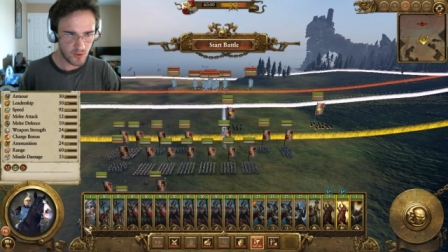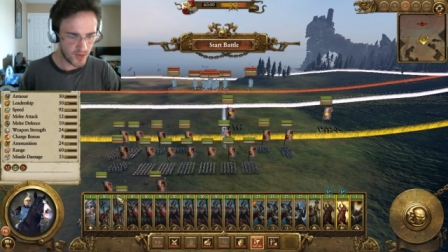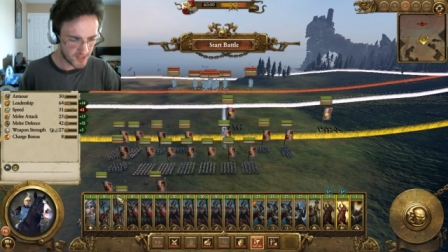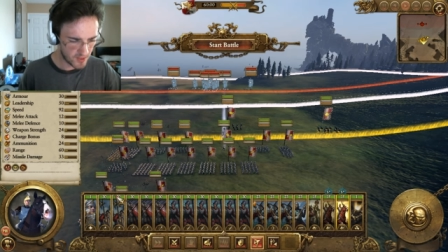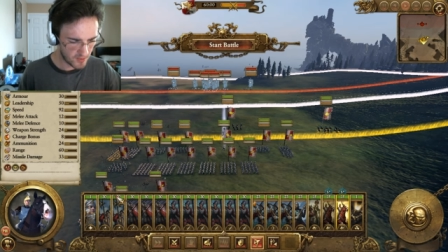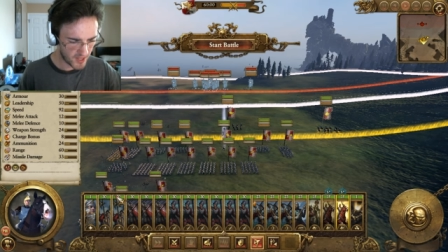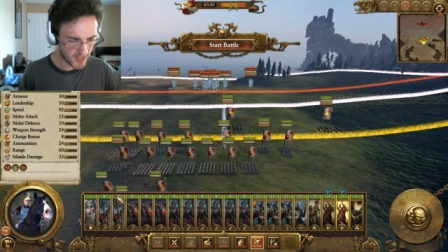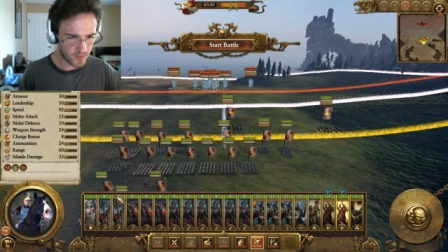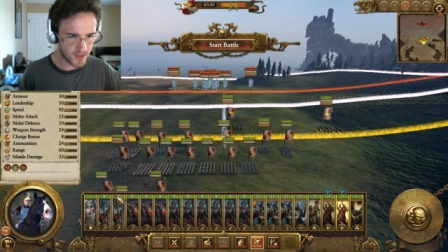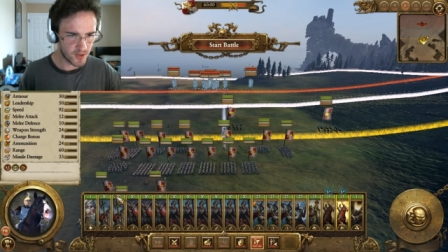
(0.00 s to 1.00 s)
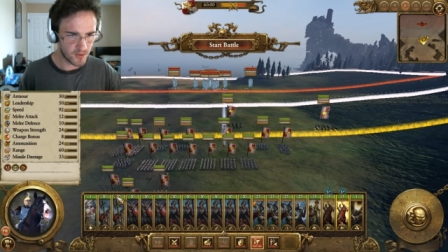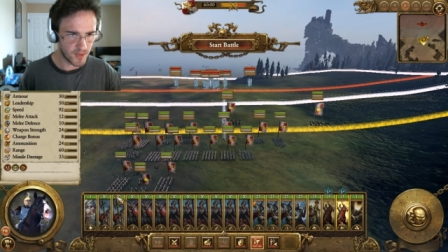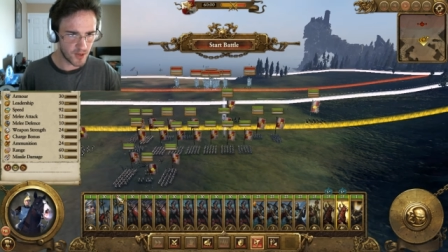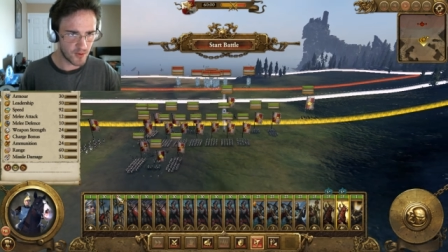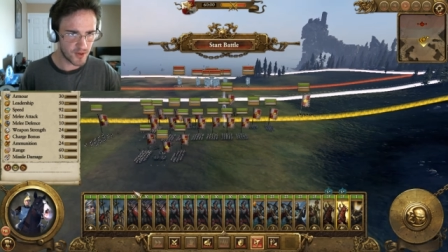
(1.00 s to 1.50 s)
Oh, I don't like
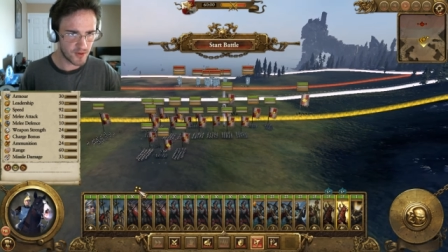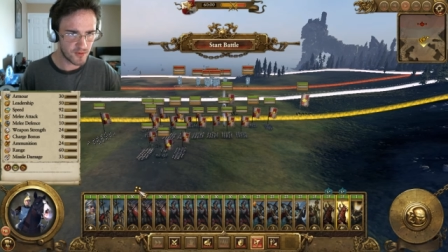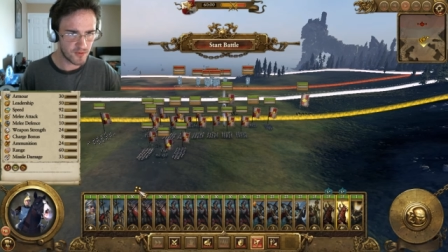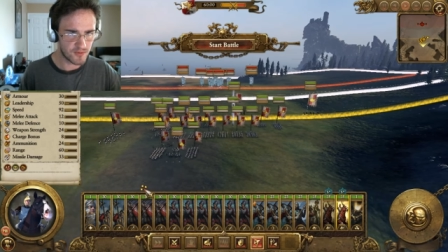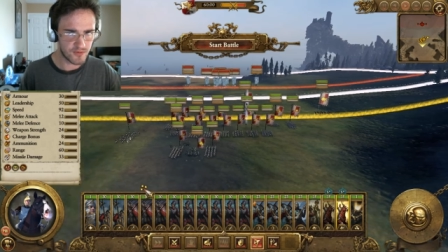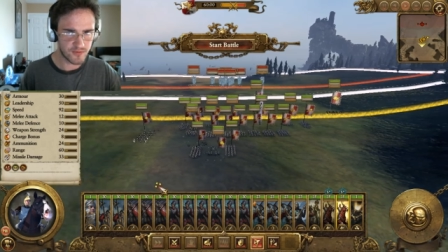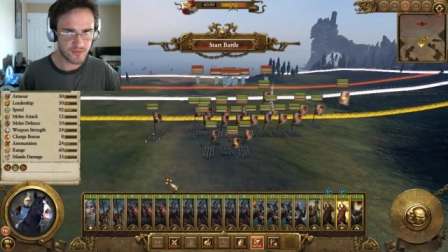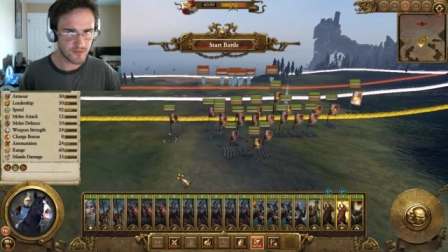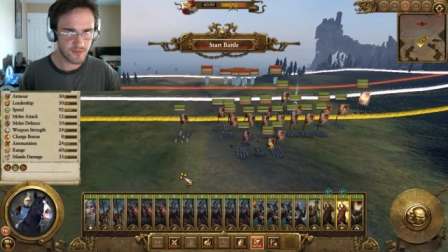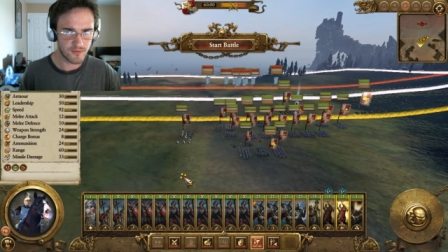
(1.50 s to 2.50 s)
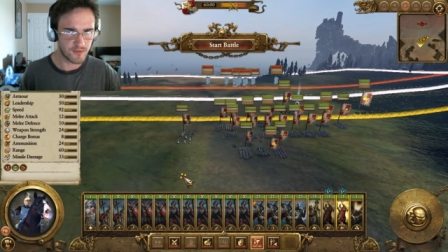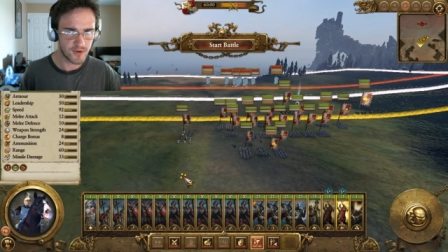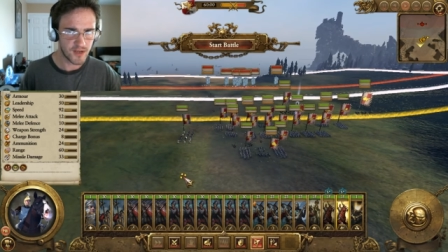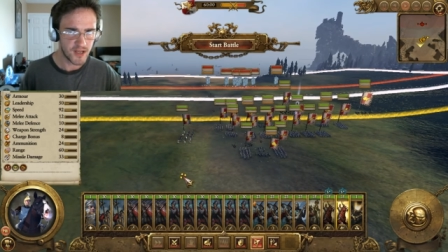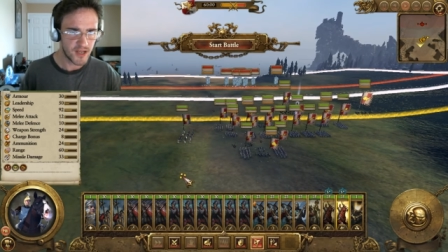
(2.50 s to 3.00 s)
windowed mode. Oof.
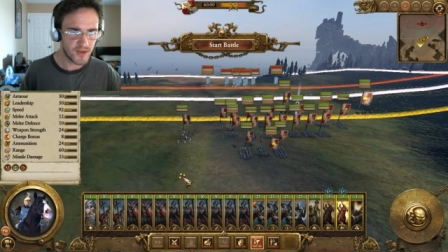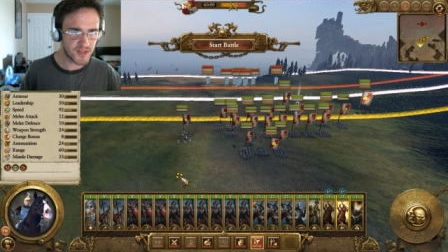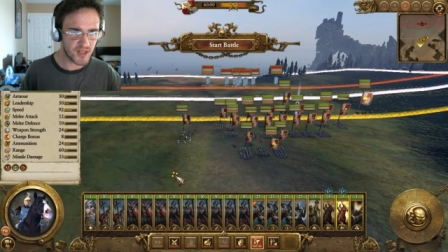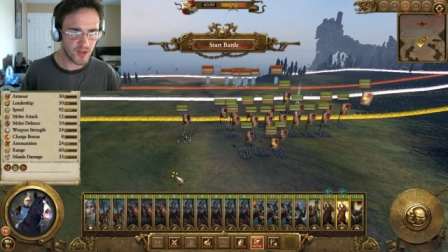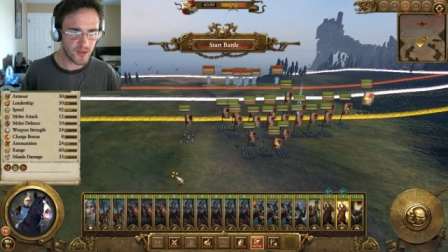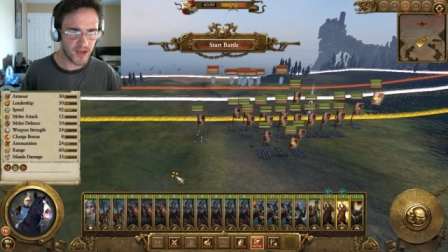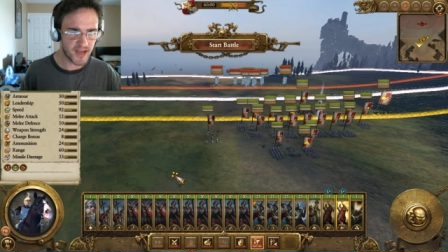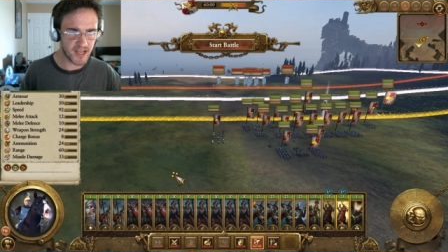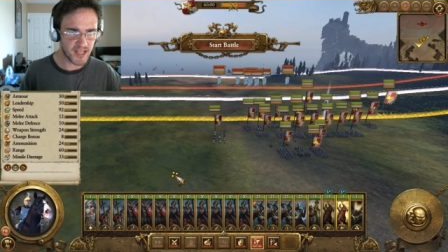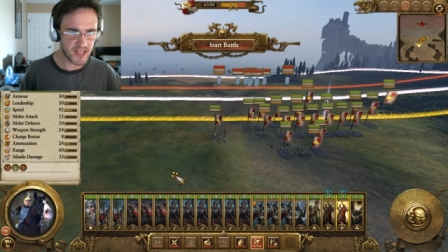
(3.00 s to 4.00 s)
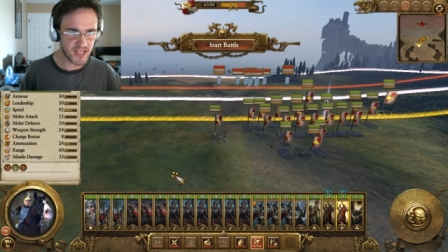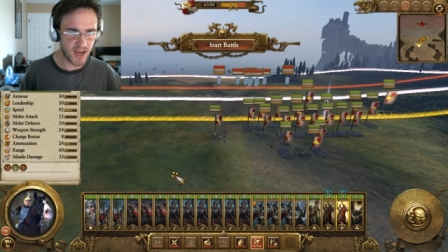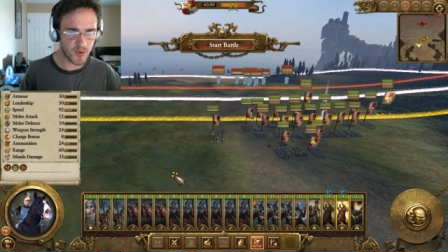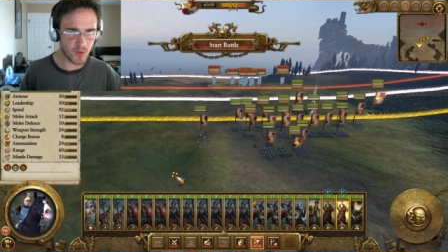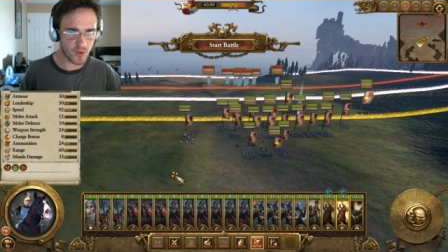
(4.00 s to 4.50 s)
Oof. It was the only way I could get the
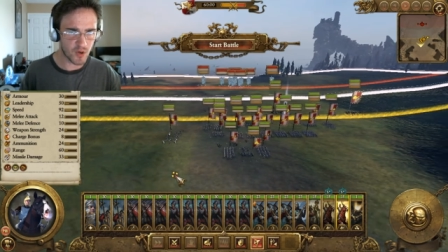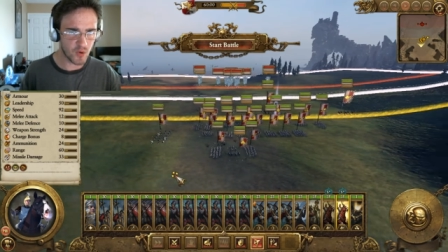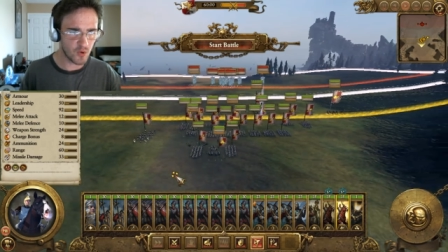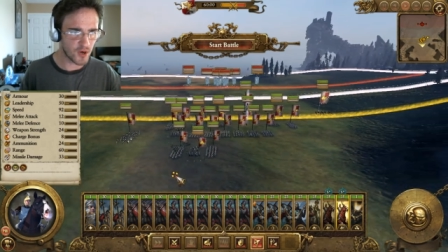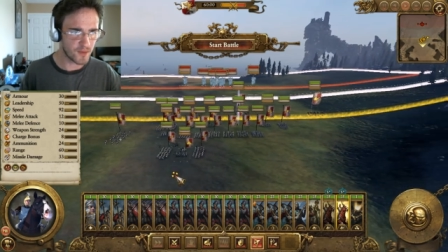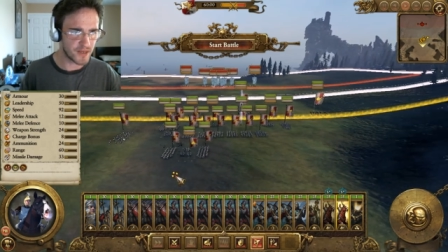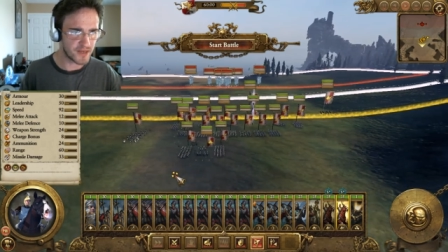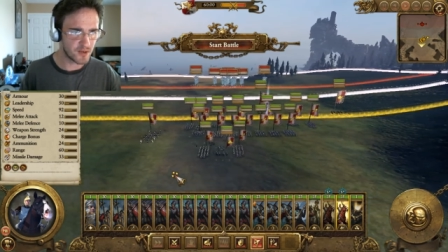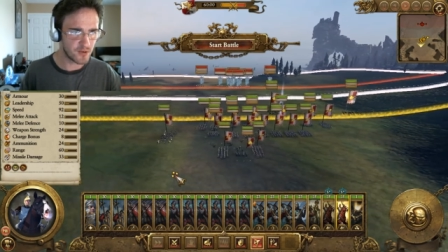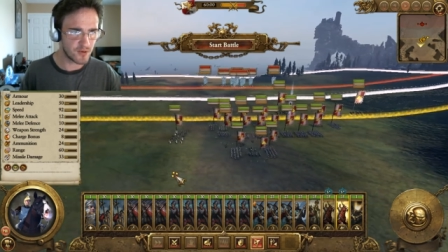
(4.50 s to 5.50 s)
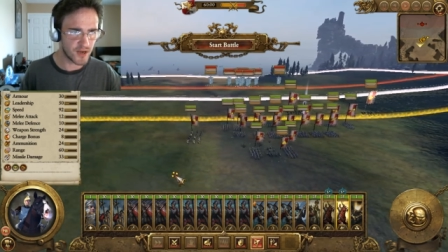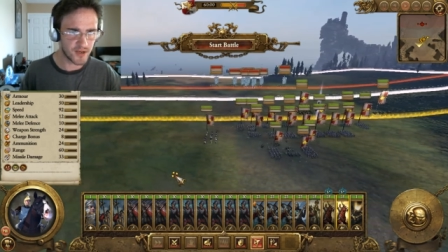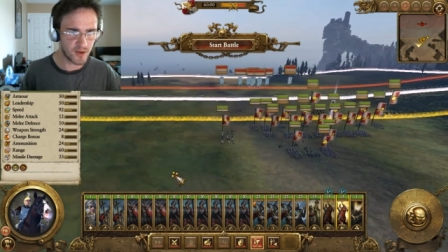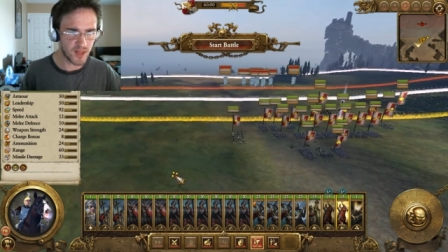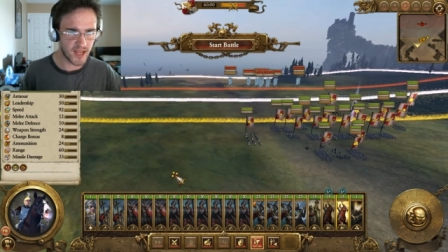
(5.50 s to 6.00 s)
game to record, but oh,
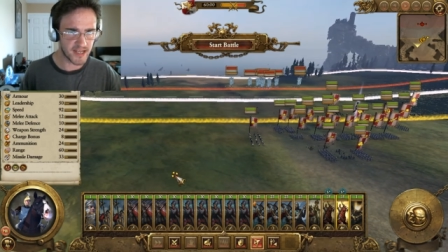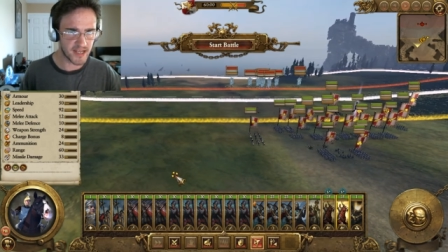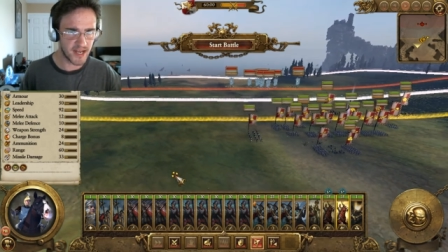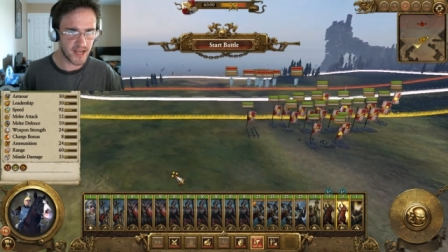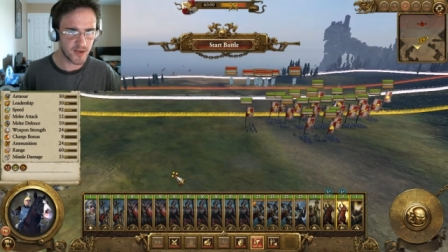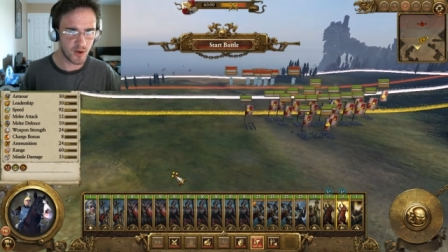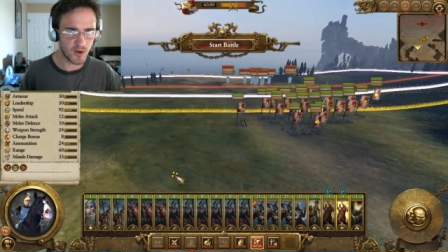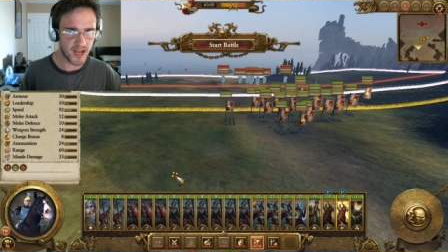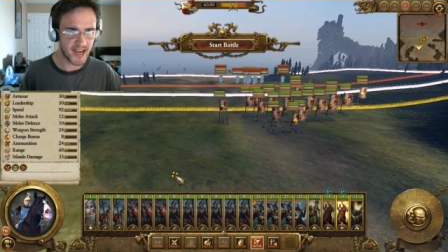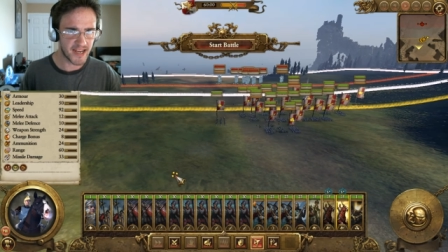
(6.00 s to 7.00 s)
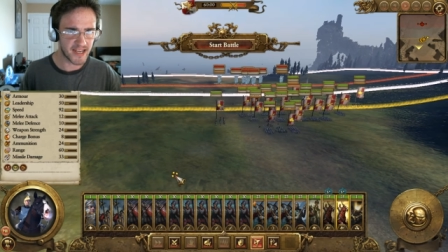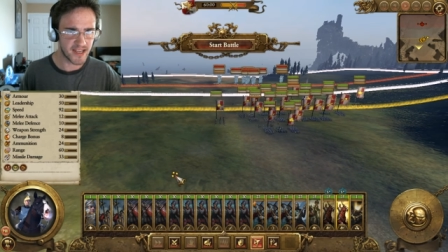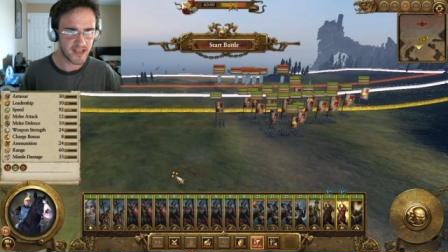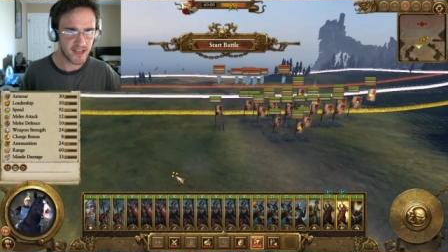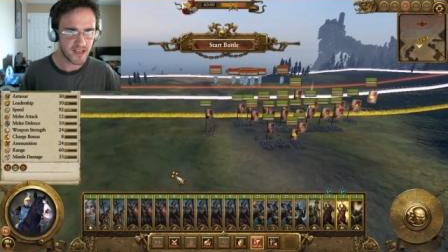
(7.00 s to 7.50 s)
I don't like it. I don't
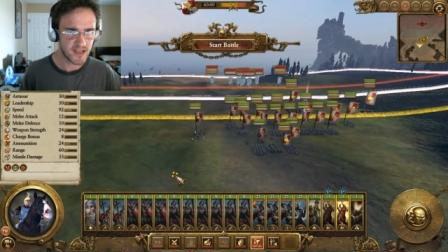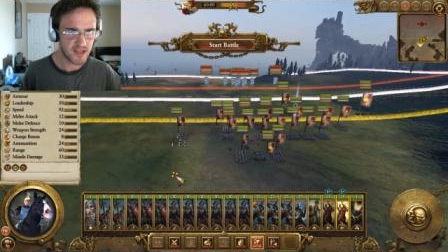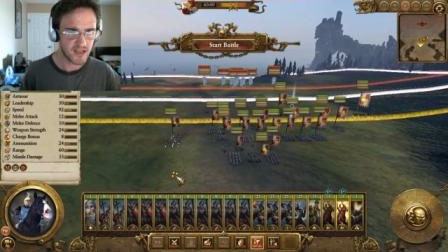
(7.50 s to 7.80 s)
like it.